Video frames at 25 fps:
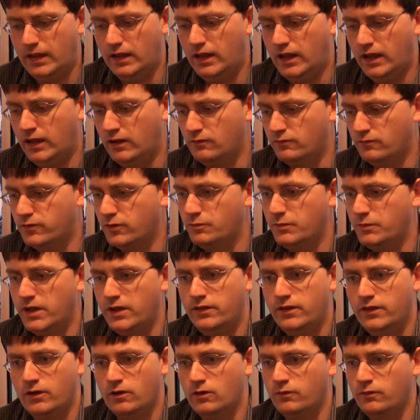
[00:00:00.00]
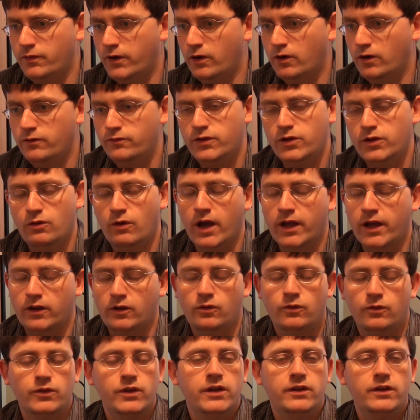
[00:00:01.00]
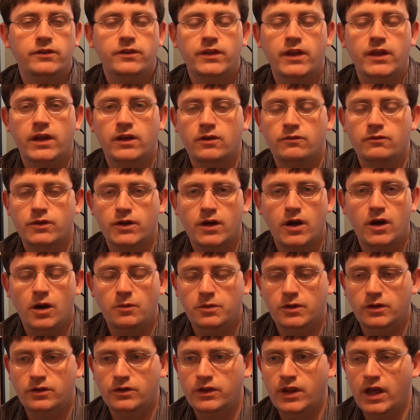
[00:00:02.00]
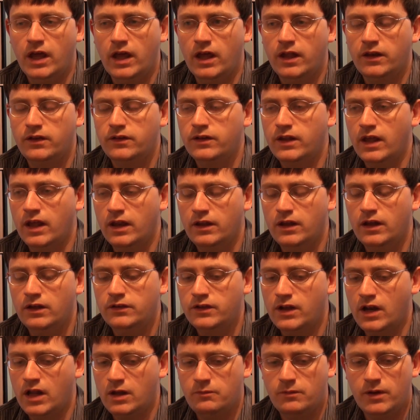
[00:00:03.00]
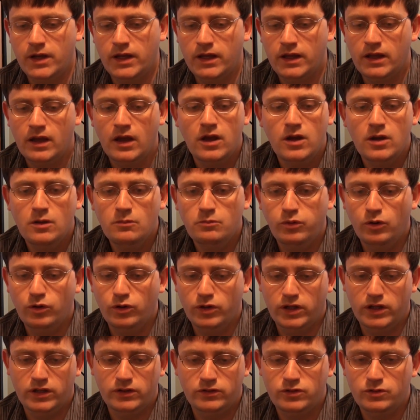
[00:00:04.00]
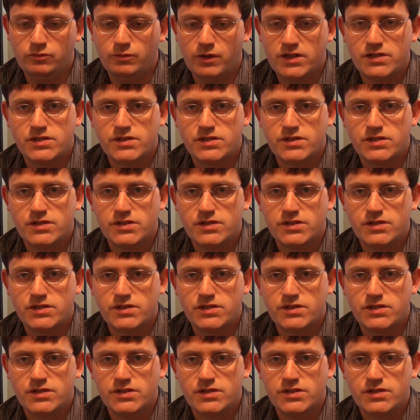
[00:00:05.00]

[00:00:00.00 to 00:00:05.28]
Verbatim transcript: and for me there are very few. I can only think of a couple that I may put into my